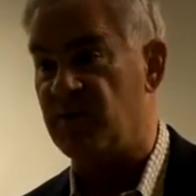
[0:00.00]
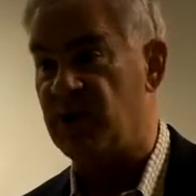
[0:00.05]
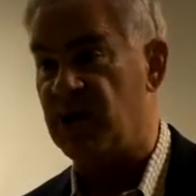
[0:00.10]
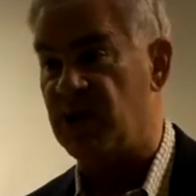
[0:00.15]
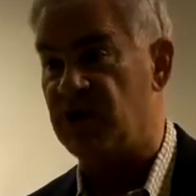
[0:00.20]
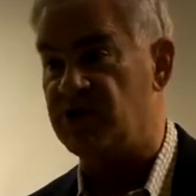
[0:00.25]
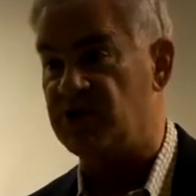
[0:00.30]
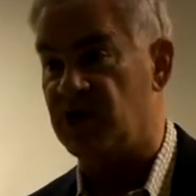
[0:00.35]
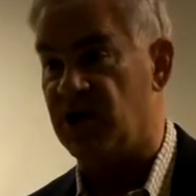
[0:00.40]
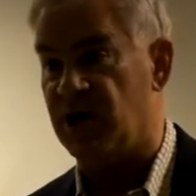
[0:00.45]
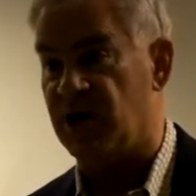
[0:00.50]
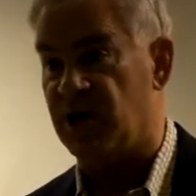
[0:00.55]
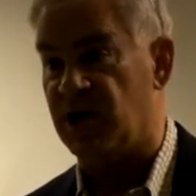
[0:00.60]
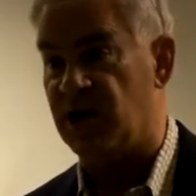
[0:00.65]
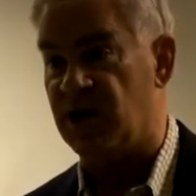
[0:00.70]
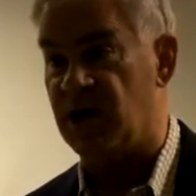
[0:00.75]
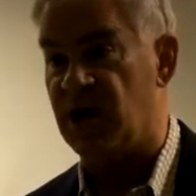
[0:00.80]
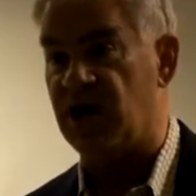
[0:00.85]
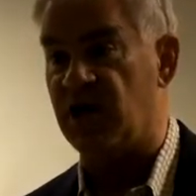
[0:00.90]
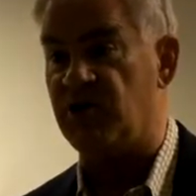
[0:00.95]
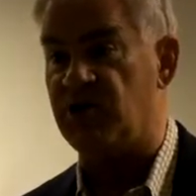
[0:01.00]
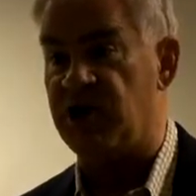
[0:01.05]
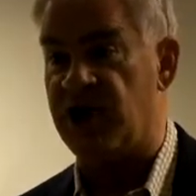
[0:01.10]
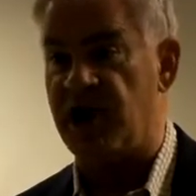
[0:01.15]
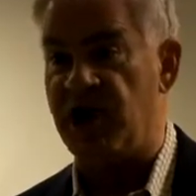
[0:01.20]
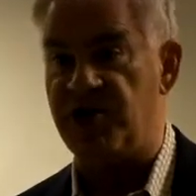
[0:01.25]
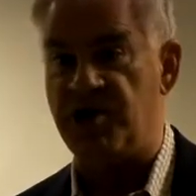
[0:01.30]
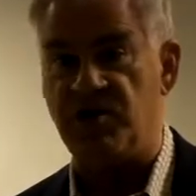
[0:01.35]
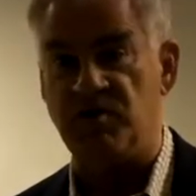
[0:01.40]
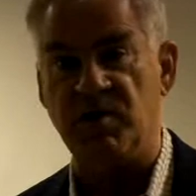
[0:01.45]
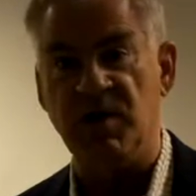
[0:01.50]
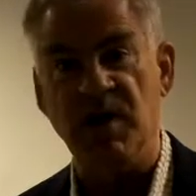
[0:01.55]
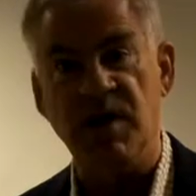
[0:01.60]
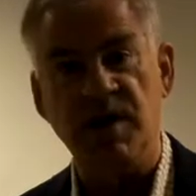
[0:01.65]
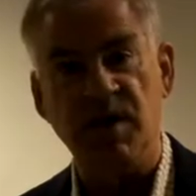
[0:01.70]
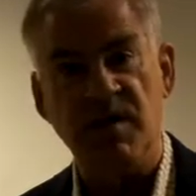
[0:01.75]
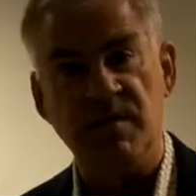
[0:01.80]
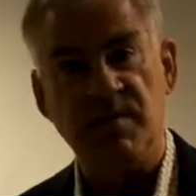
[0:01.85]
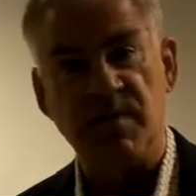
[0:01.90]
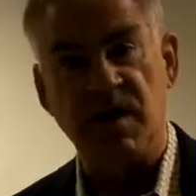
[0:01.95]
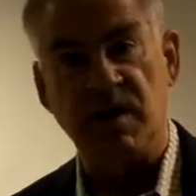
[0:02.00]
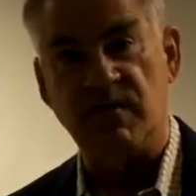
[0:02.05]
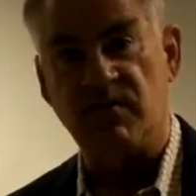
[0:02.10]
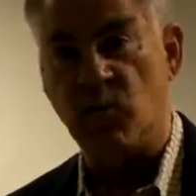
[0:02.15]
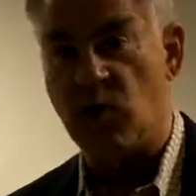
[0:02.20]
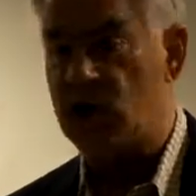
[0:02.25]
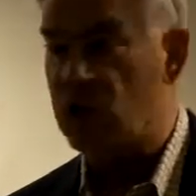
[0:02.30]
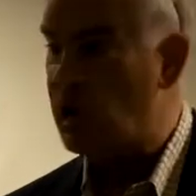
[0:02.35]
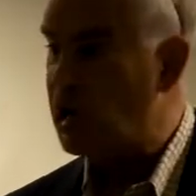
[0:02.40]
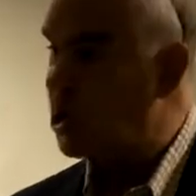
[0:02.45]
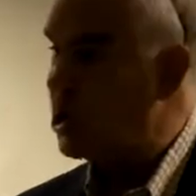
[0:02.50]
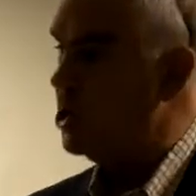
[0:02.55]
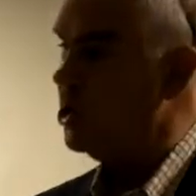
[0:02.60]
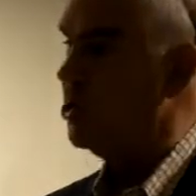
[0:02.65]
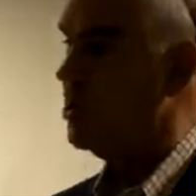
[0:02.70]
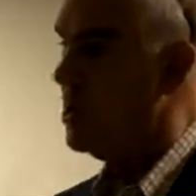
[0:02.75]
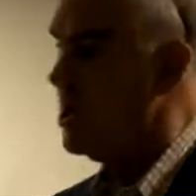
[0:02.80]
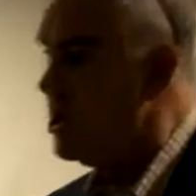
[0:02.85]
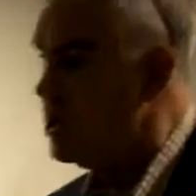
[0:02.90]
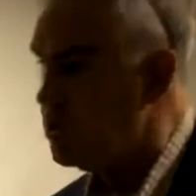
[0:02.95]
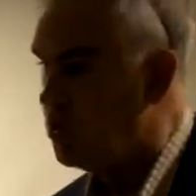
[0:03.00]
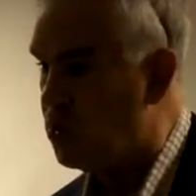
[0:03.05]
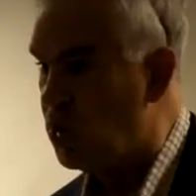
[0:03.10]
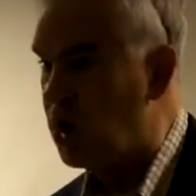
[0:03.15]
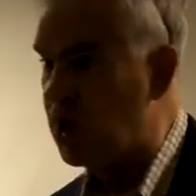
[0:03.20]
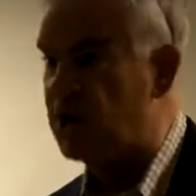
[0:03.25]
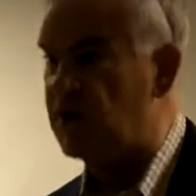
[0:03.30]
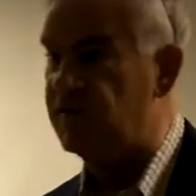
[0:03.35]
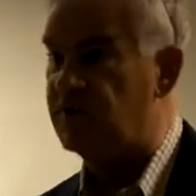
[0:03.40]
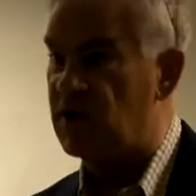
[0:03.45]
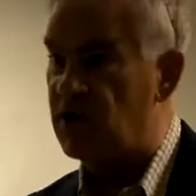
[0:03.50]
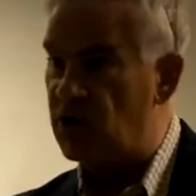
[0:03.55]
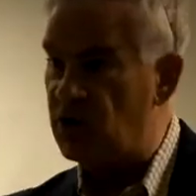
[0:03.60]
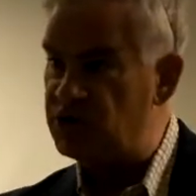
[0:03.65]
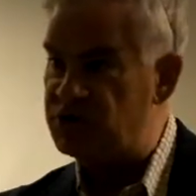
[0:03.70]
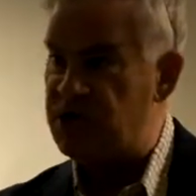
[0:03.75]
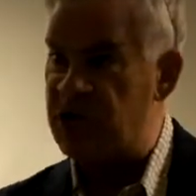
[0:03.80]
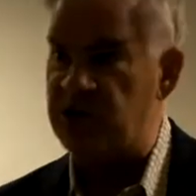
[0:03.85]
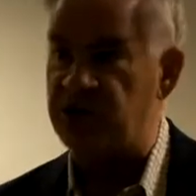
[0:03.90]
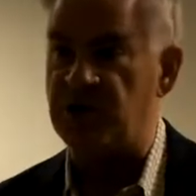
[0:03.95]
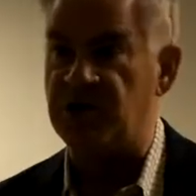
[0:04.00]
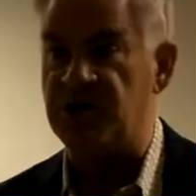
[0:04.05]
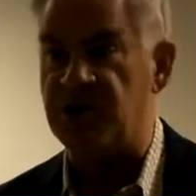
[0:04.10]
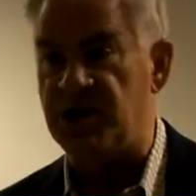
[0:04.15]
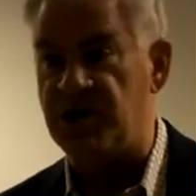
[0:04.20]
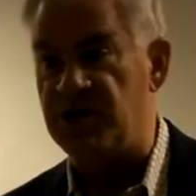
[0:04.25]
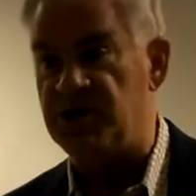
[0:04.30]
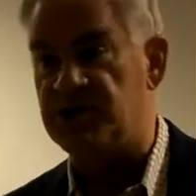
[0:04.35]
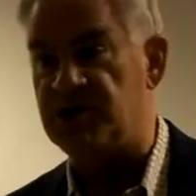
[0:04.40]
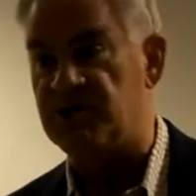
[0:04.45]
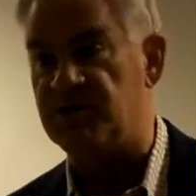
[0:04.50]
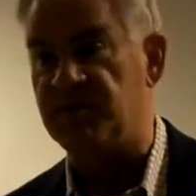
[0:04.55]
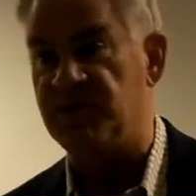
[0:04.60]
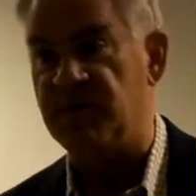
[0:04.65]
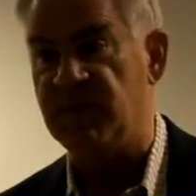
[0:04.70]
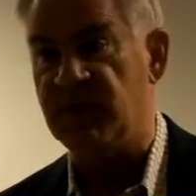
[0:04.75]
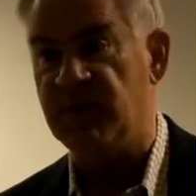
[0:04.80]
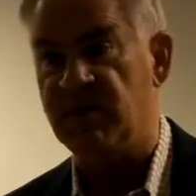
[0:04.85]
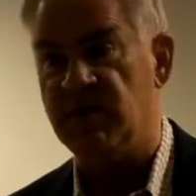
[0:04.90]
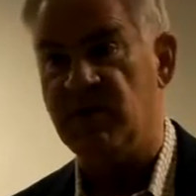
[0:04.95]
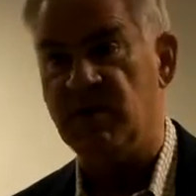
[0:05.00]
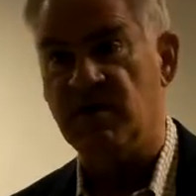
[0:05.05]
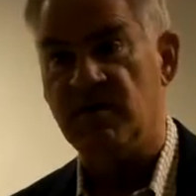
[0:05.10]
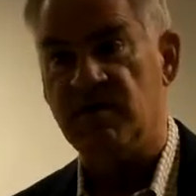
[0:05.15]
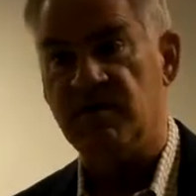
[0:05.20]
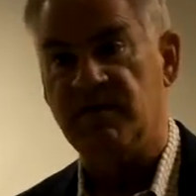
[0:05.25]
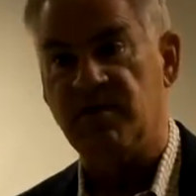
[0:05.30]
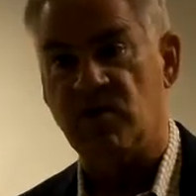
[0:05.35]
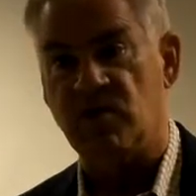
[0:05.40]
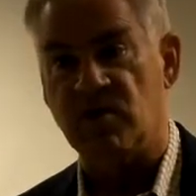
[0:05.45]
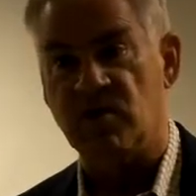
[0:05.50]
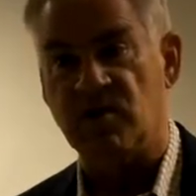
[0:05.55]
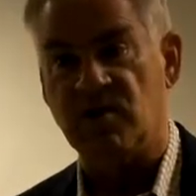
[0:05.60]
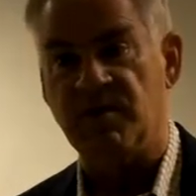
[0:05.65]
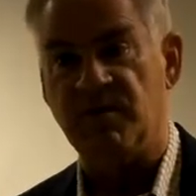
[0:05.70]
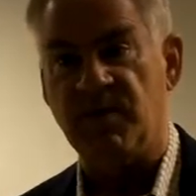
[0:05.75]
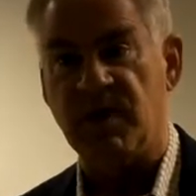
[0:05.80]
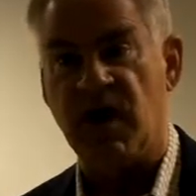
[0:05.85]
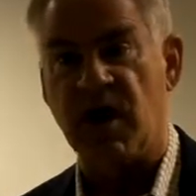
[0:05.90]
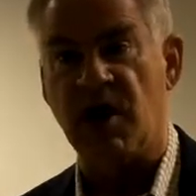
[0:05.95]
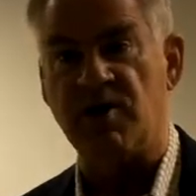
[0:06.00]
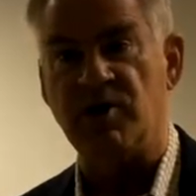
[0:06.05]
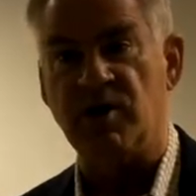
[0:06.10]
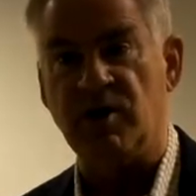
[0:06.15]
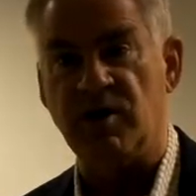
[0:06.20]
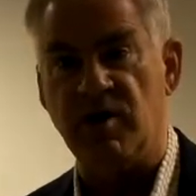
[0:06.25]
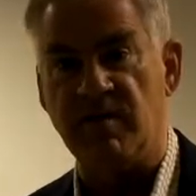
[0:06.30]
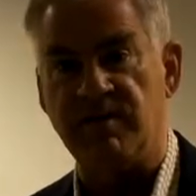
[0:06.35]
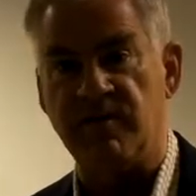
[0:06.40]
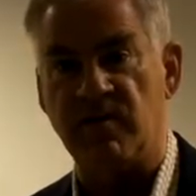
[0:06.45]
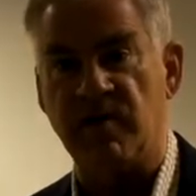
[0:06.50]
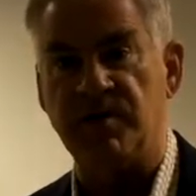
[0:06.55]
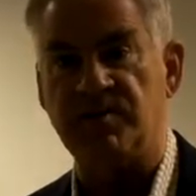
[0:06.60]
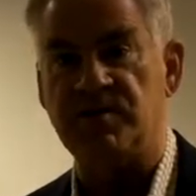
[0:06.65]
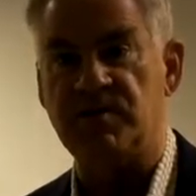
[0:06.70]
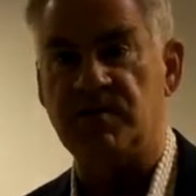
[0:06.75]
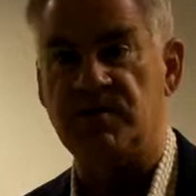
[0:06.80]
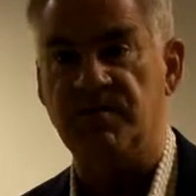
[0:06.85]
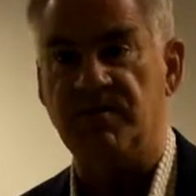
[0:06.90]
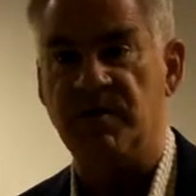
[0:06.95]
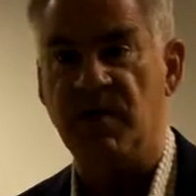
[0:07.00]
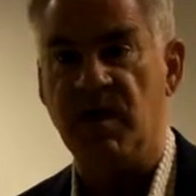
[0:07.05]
the inside, and I can tell you that if we're looking to either one of those entities for our deliverance,